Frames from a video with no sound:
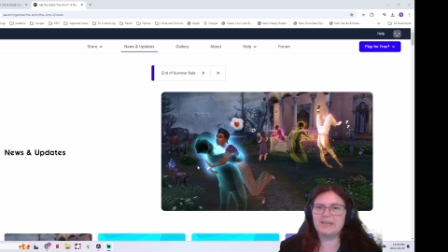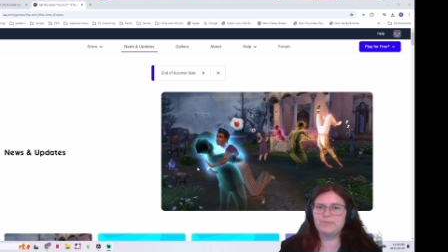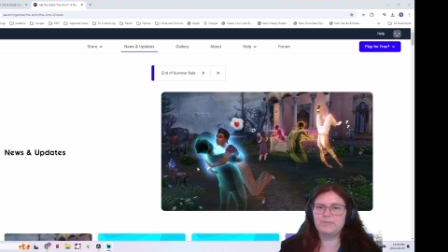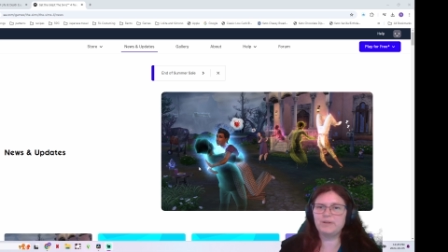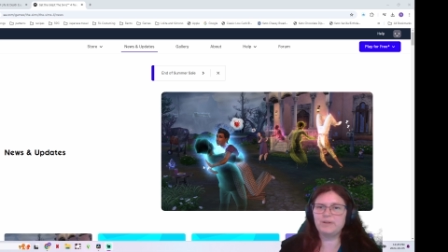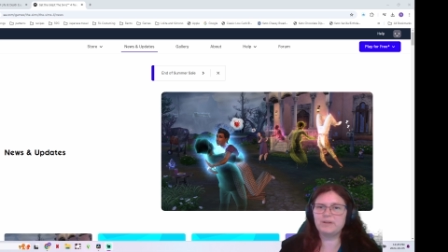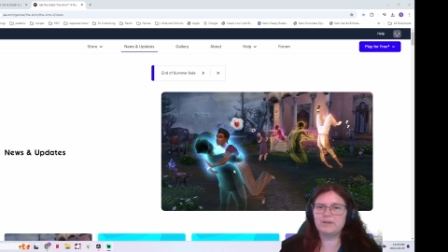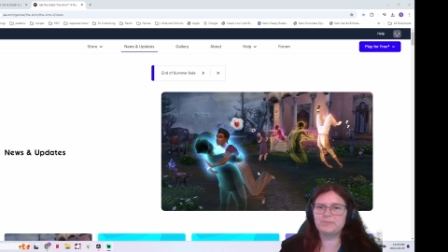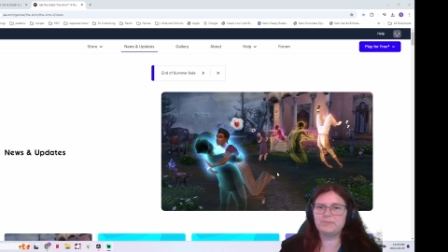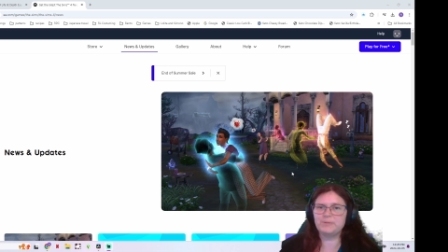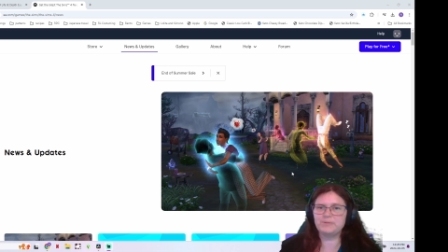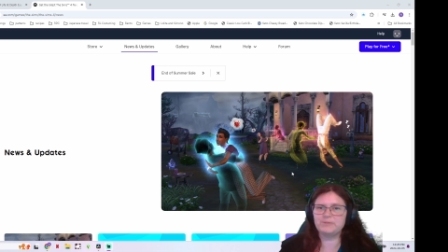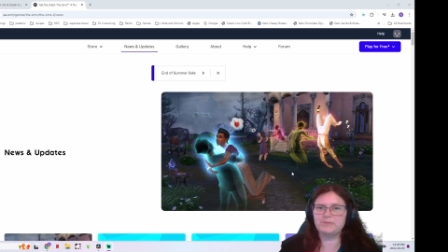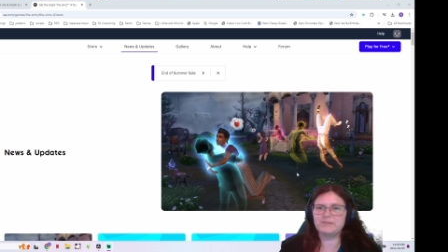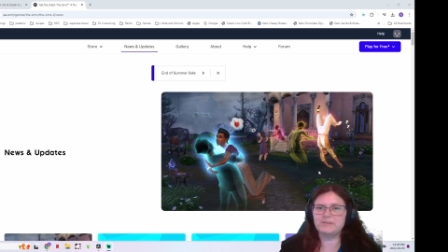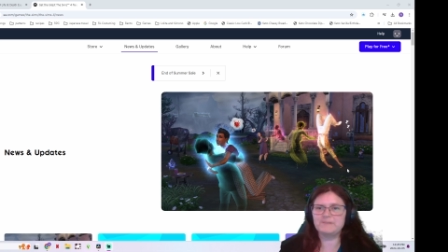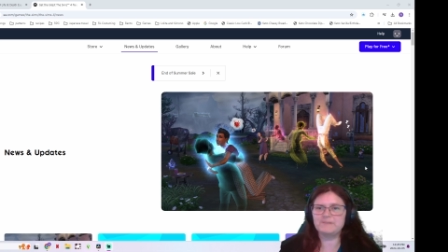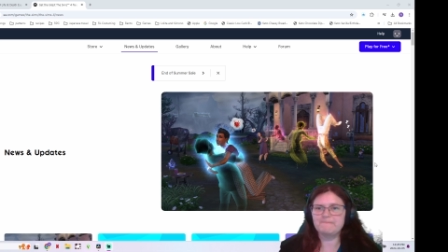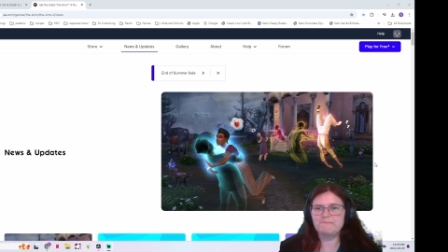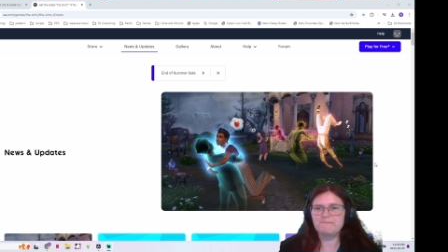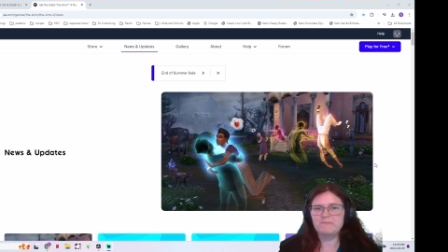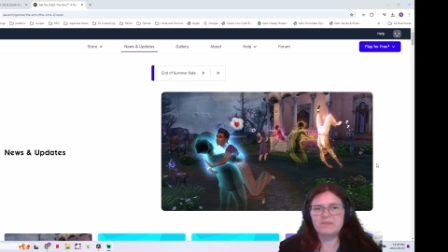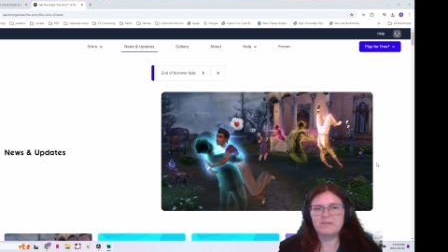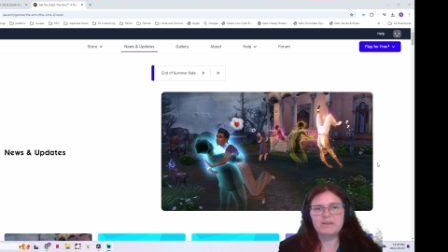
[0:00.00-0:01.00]
blog post.
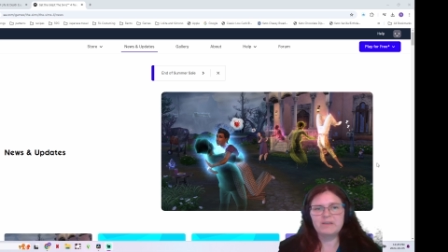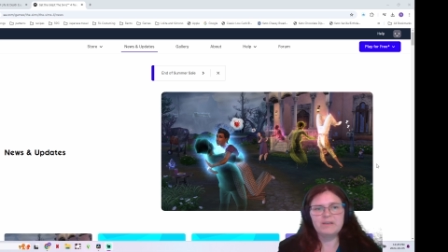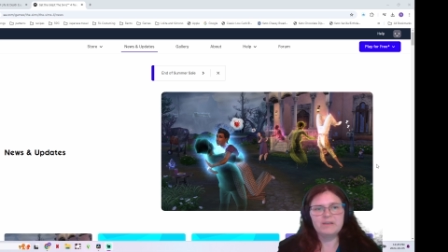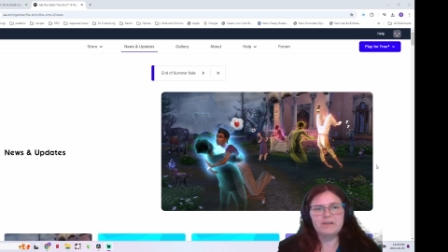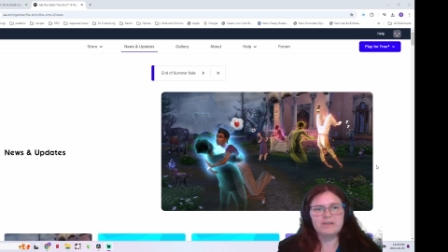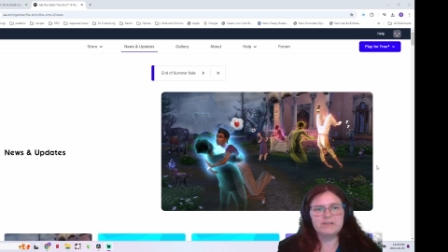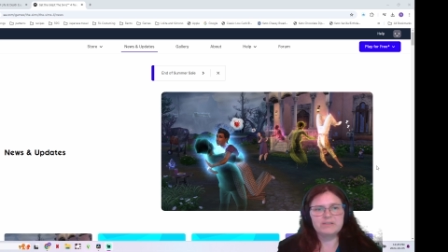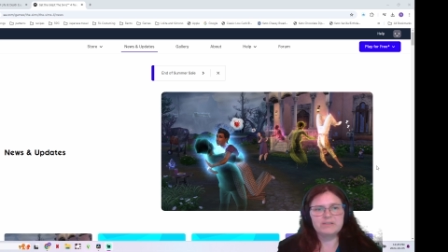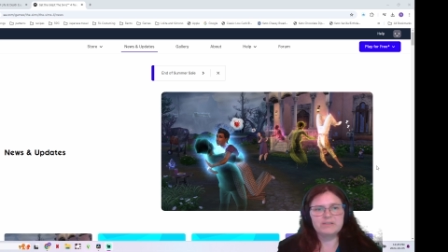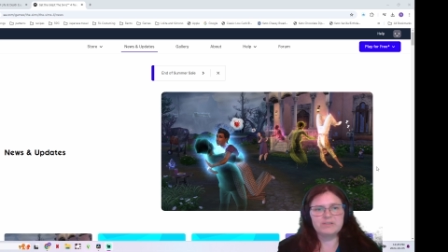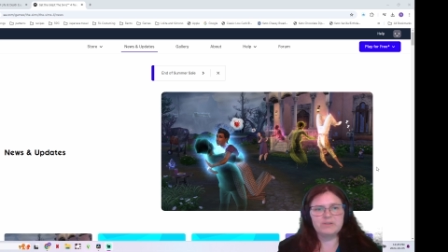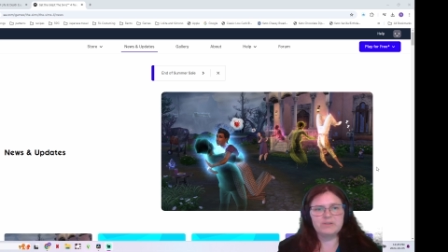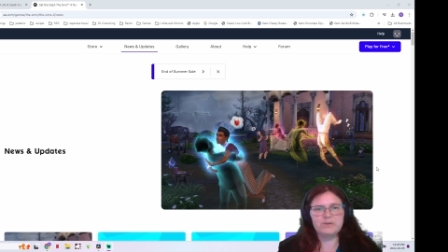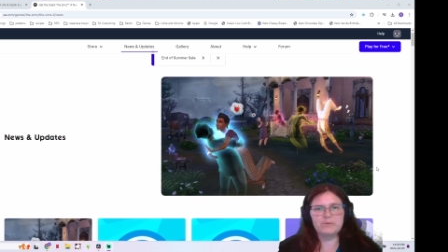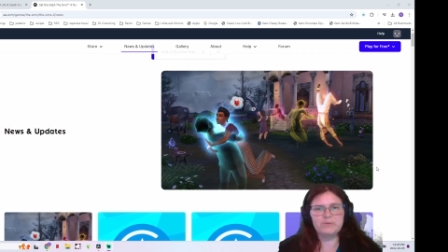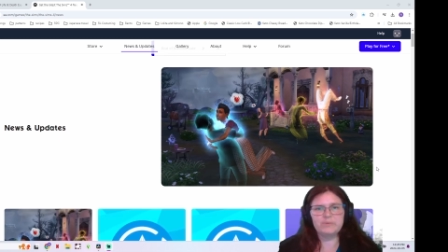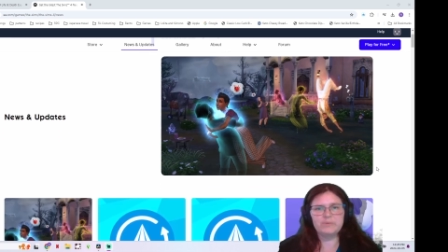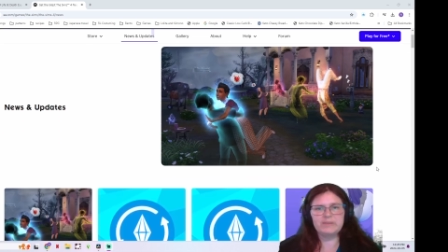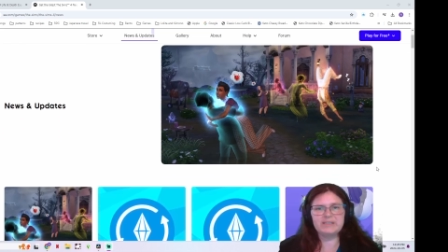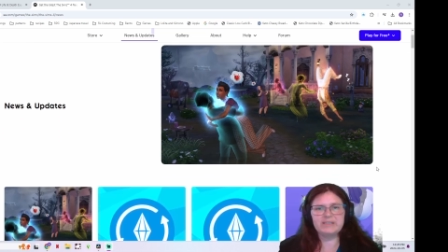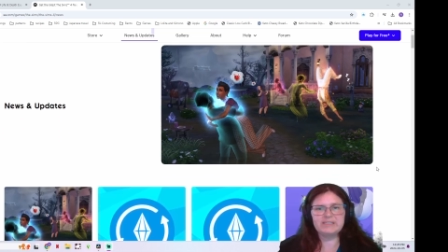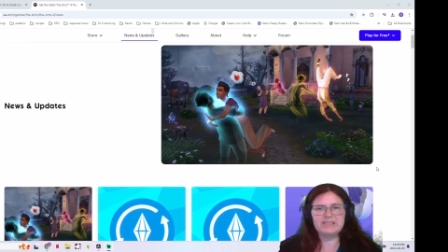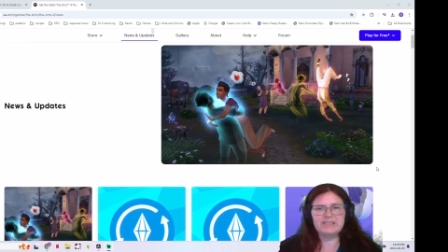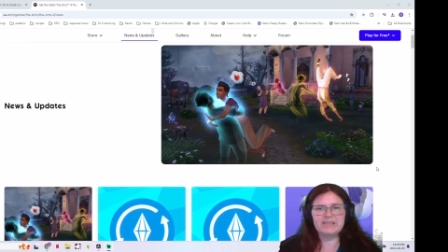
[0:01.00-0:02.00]
So
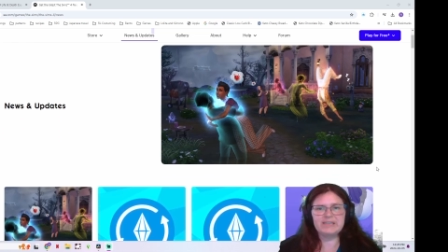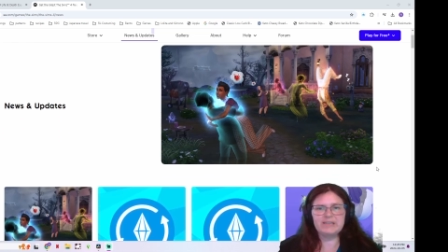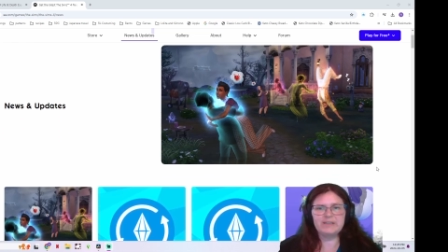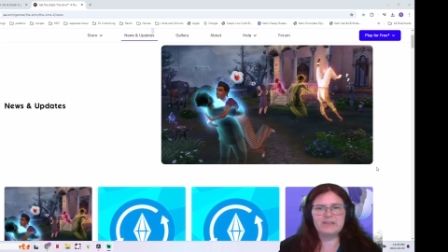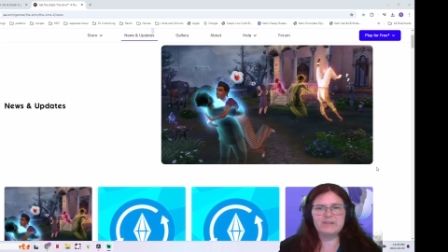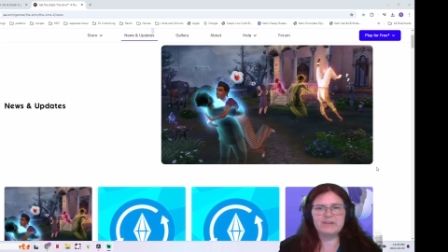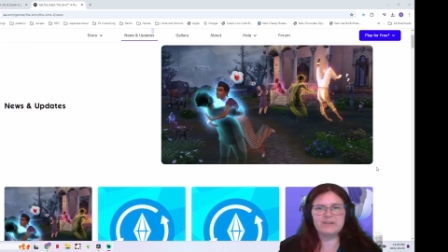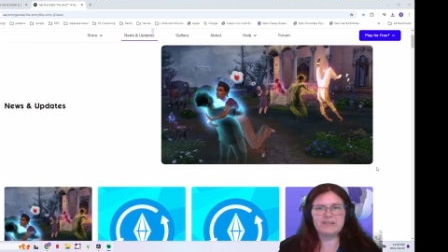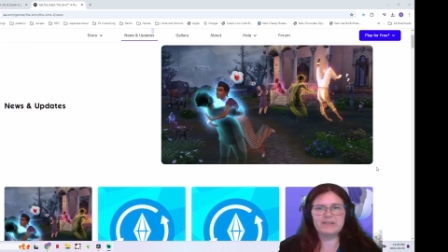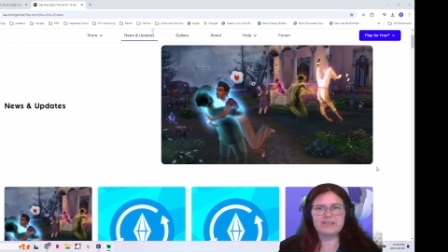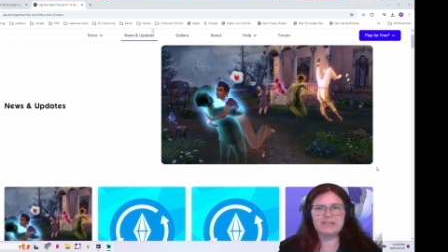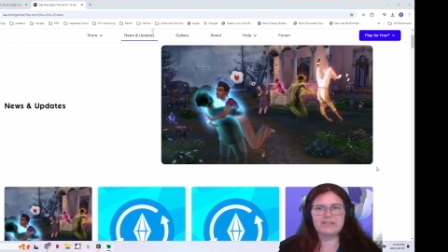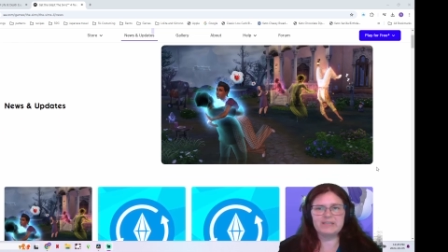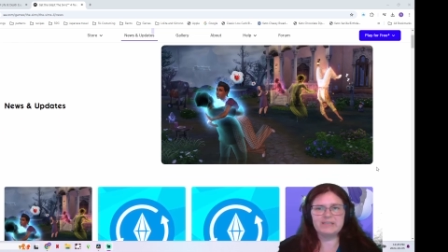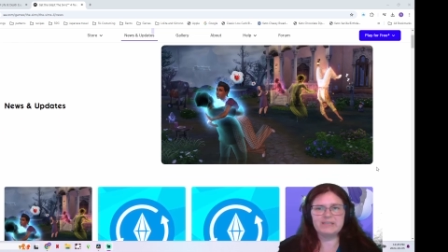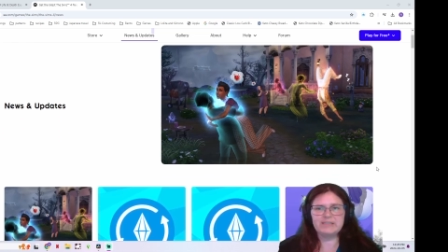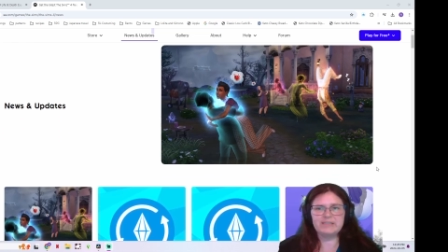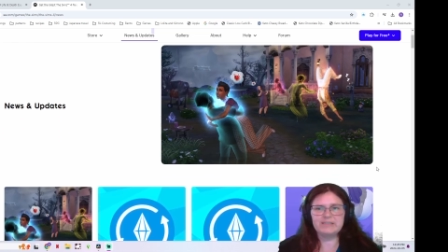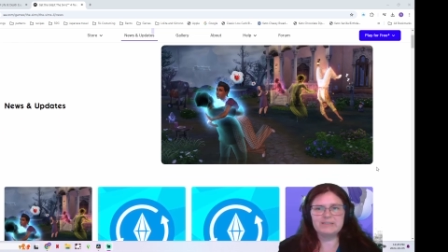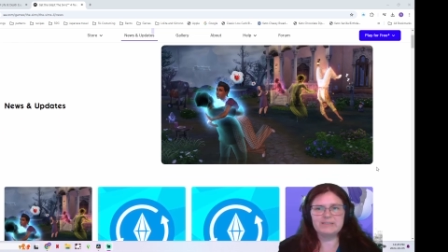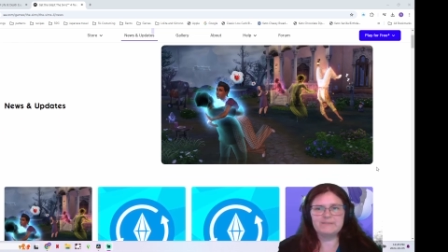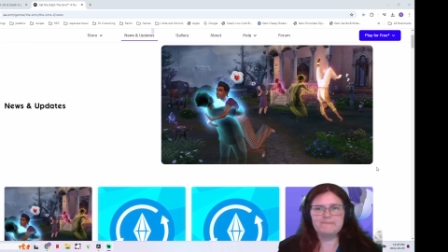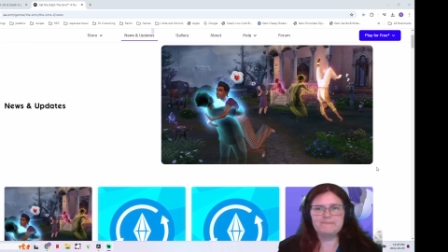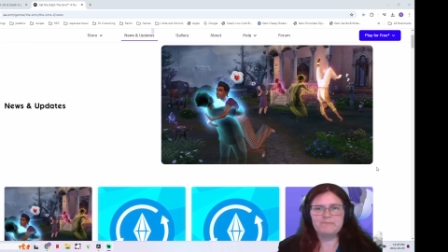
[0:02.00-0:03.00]
let's take a look at
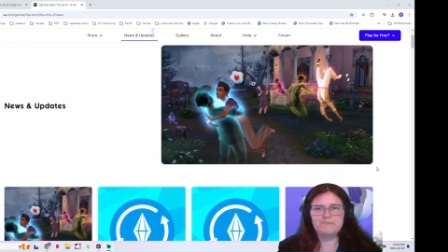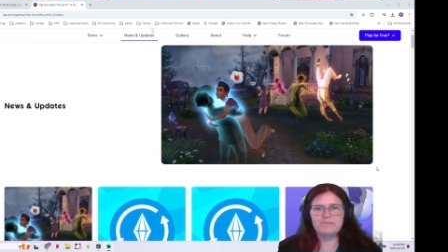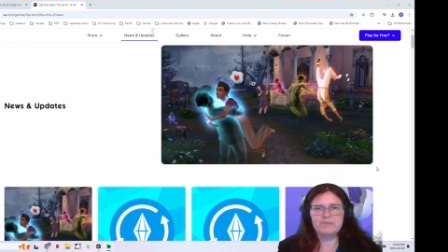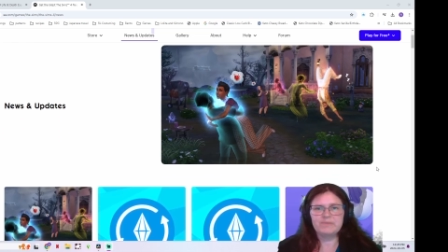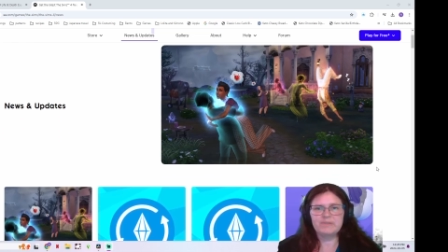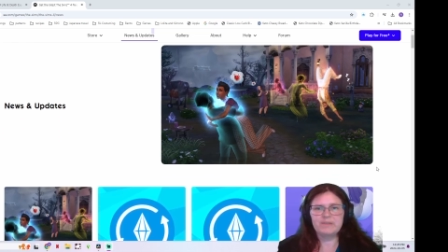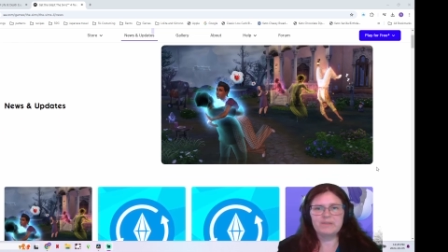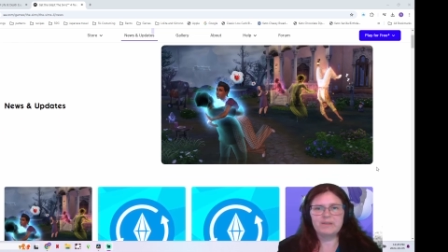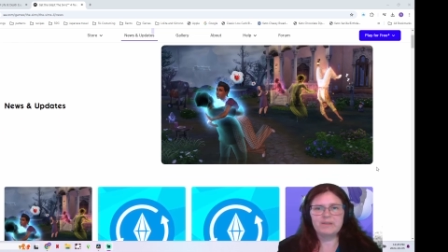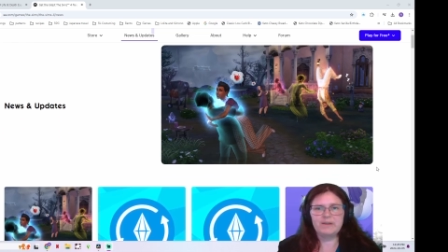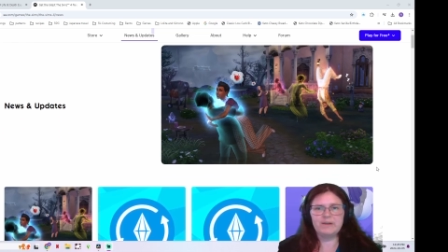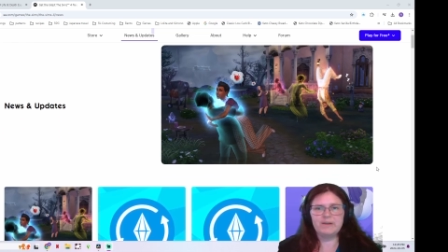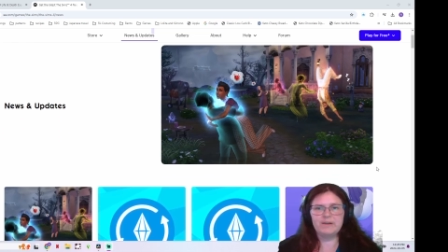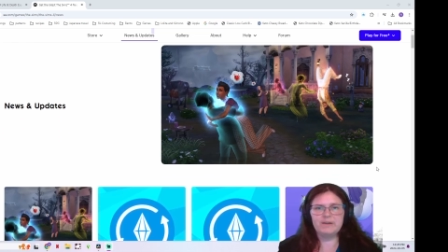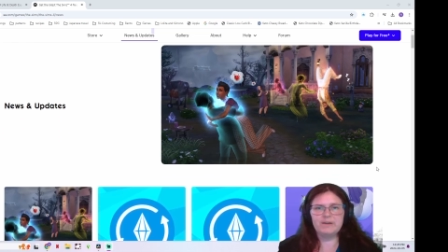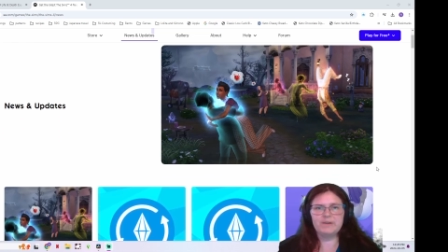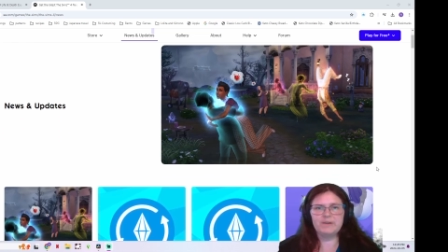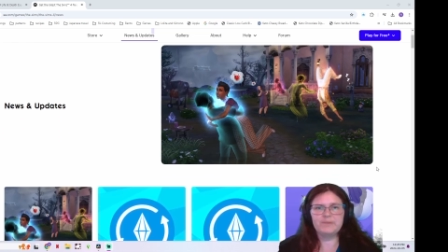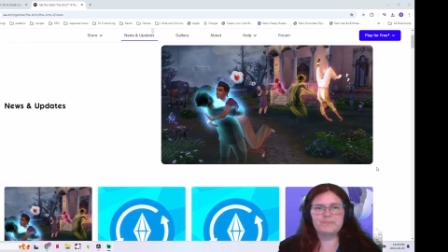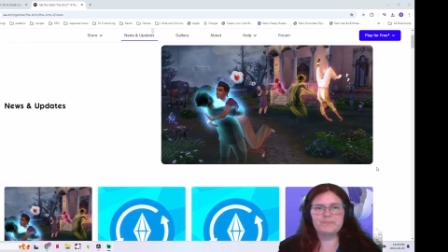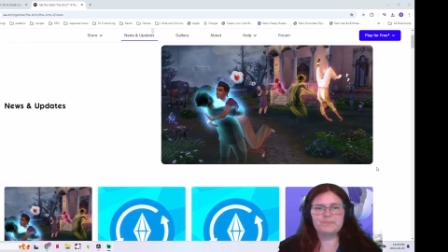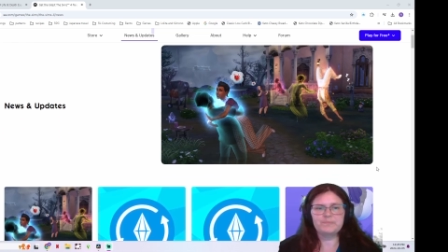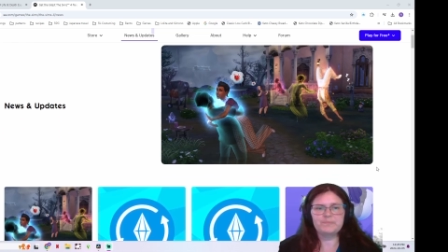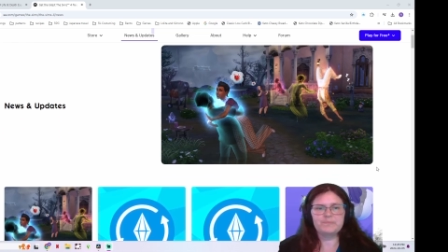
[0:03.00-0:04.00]
this.
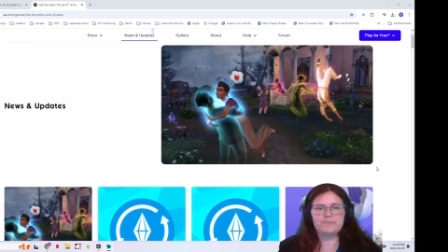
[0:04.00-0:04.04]
Um,